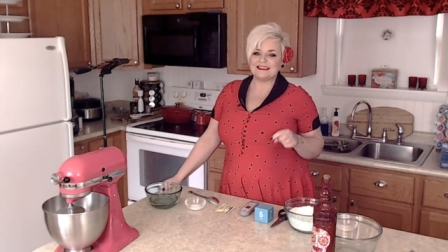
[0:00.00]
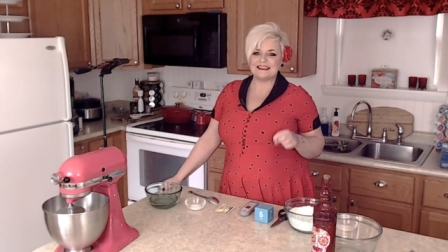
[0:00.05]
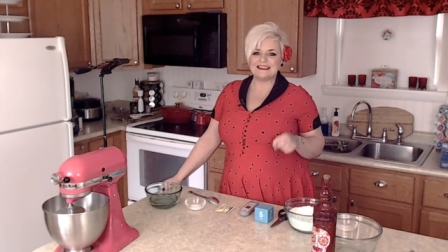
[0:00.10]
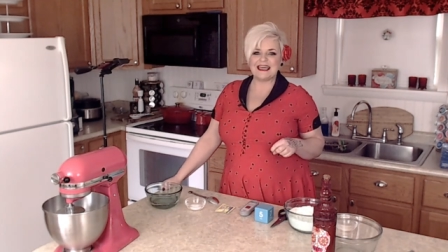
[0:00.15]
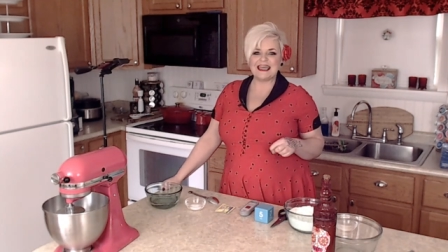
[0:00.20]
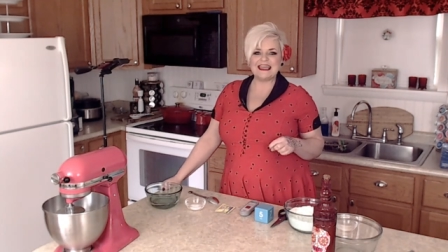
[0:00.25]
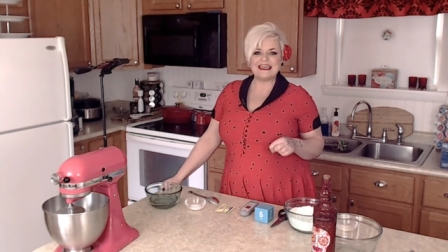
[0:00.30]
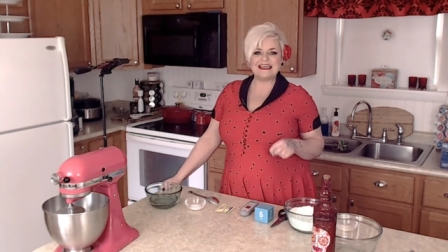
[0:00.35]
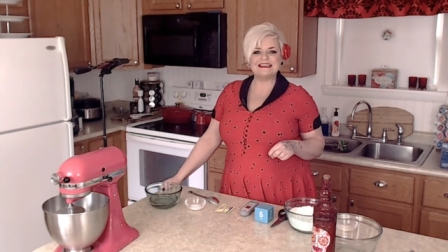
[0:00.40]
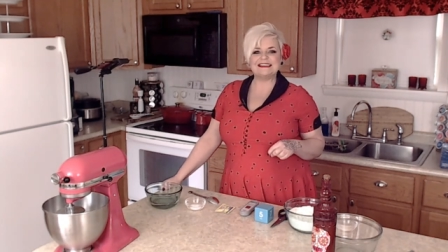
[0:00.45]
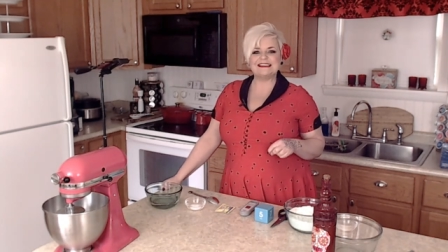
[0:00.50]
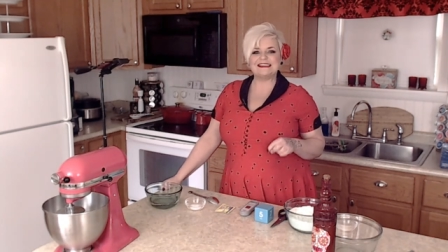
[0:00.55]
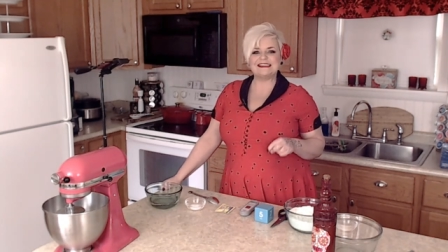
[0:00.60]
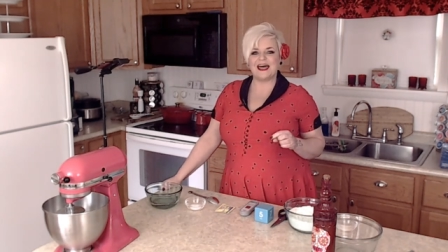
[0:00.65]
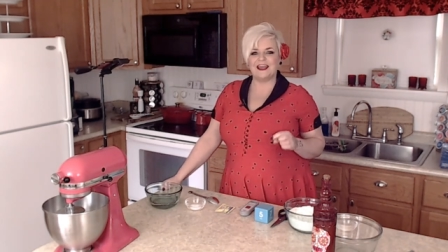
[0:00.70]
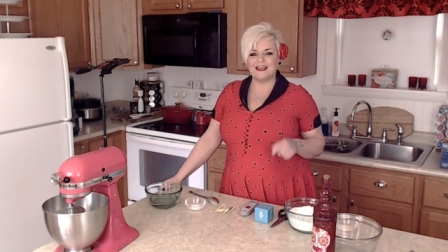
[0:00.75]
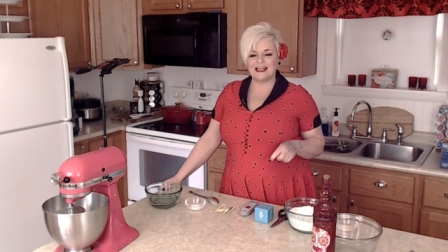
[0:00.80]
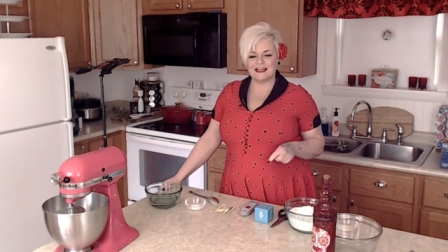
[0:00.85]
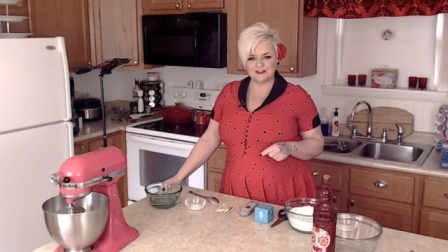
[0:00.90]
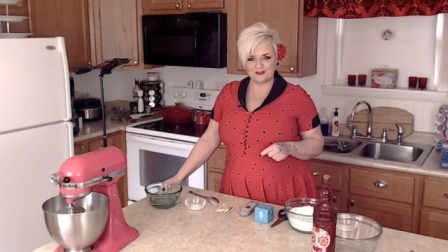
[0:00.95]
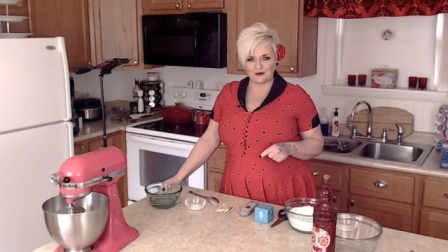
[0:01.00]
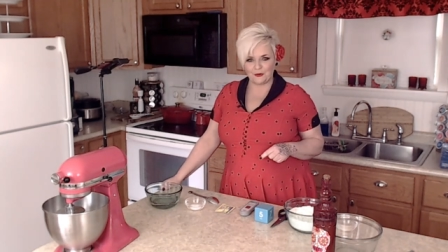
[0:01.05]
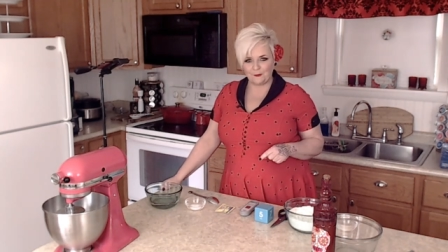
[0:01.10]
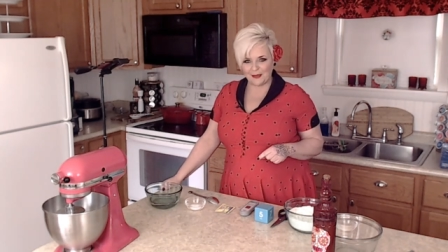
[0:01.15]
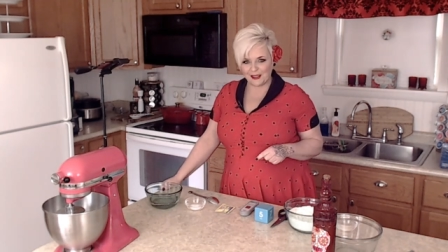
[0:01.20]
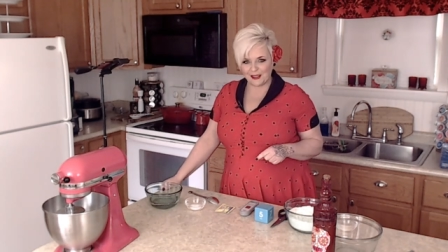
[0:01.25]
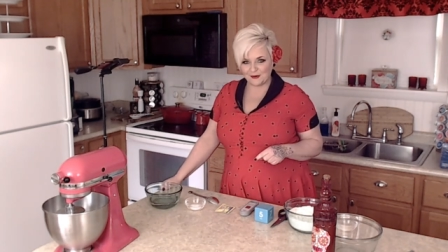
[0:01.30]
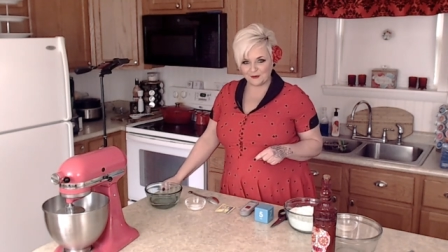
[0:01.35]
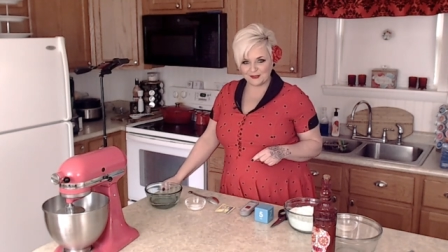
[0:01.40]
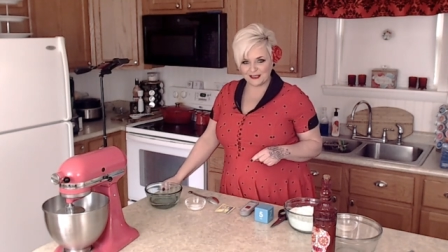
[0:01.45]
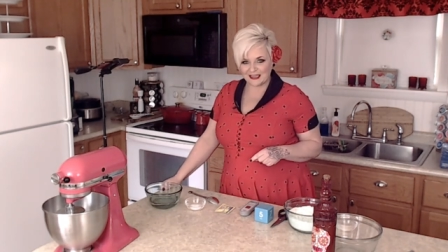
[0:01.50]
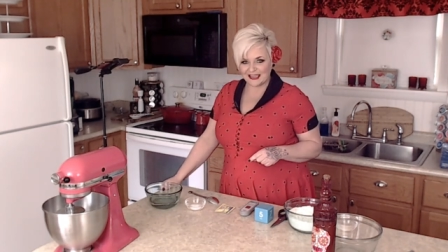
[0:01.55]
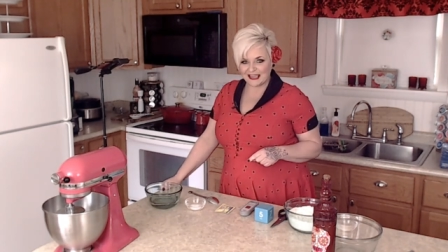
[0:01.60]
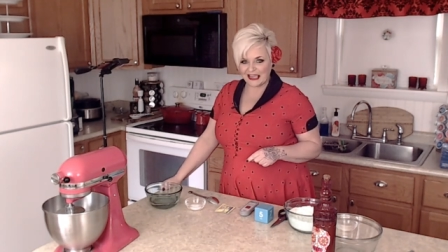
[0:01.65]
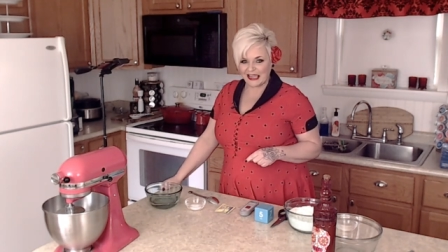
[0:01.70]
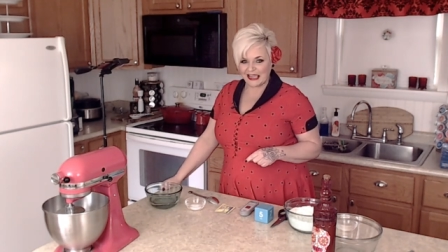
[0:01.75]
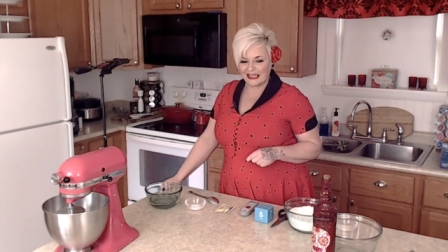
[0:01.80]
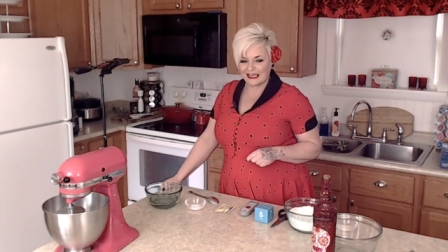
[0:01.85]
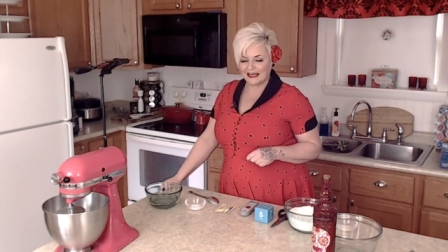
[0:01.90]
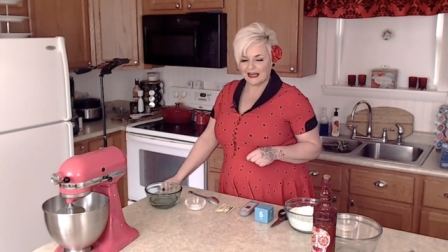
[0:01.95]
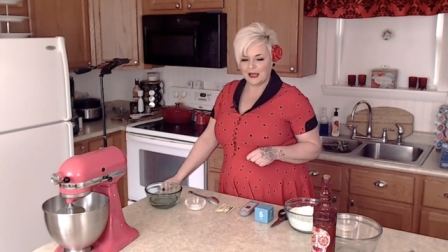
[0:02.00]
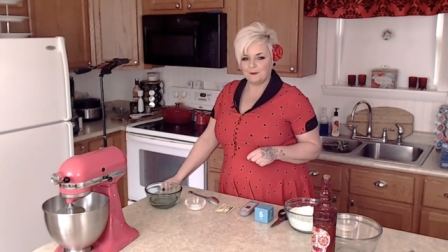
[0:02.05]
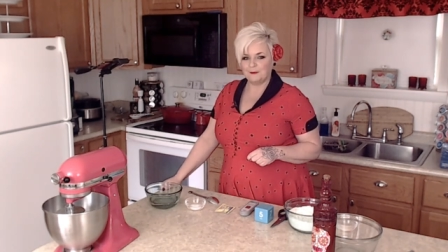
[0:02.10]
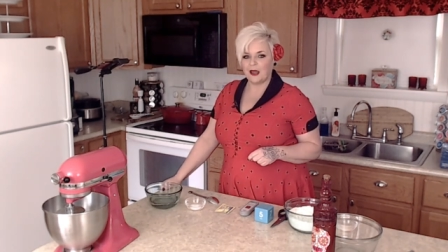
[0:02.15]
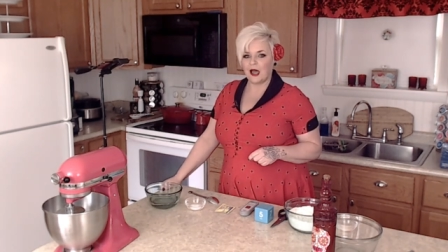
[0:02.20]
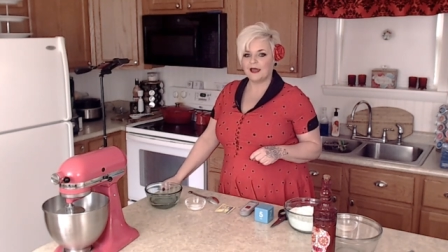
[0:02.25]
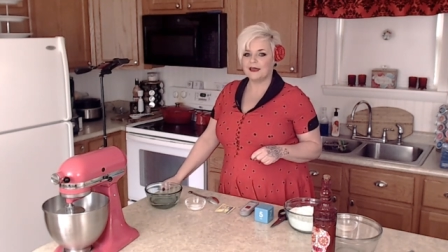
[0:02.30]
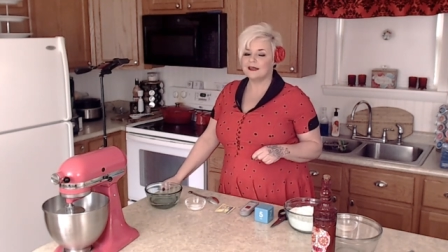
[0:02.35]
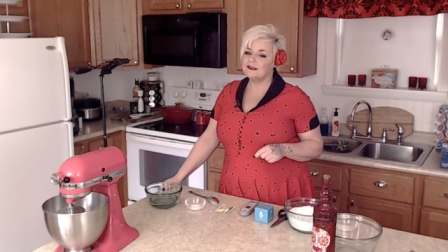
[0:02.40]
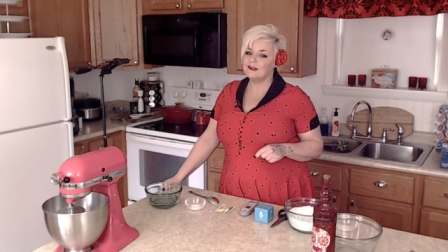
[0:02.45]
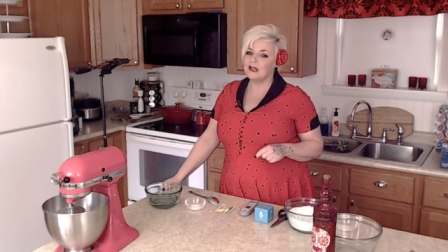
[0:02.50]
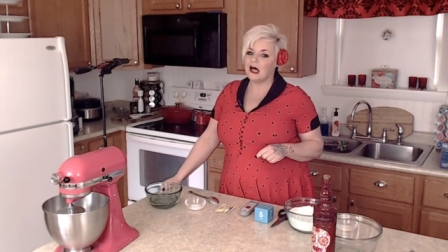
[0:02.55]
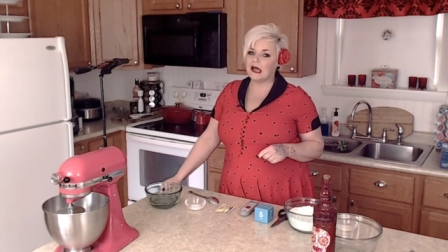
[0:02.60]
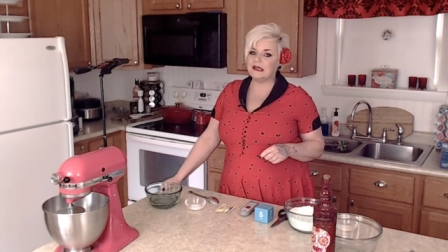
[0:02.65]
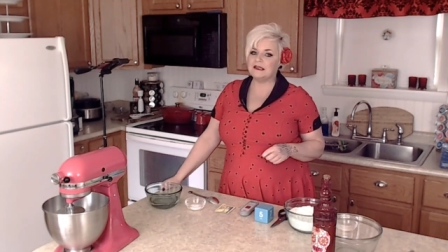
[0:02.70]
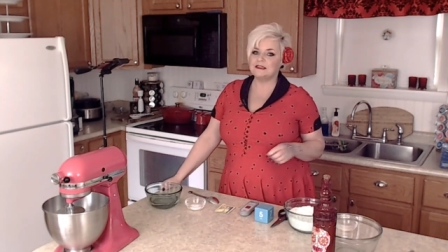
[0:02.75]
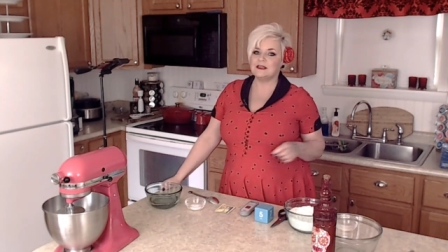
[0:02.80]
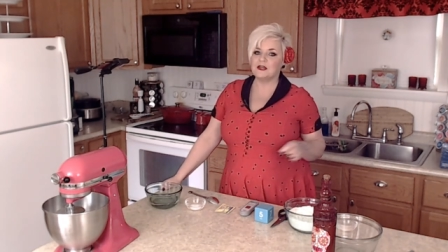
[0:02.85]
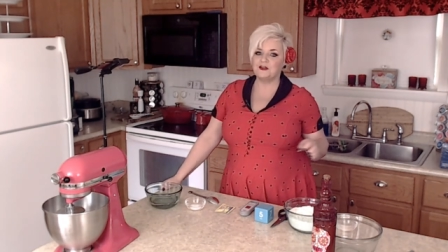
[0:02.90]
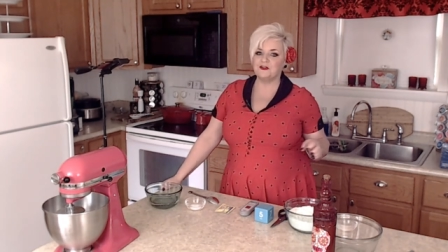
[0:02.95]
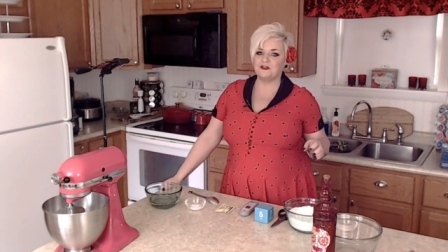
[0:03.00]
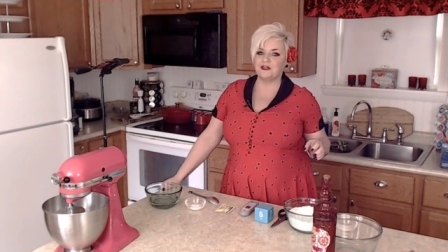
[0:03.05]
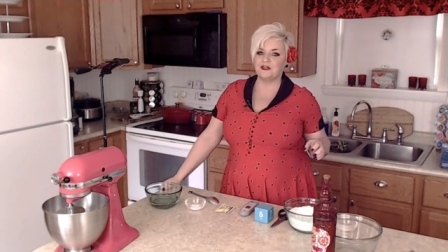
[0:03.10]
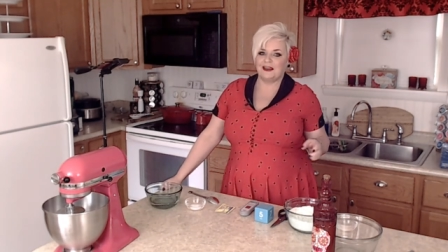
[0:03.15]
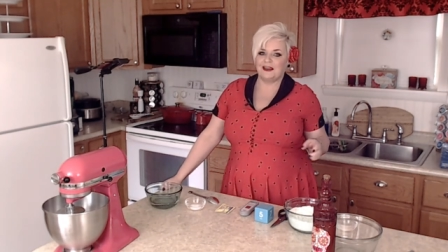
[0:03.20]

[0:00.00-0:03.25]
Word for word: today is National Bagel Day. And I'm not gonna lie and tell you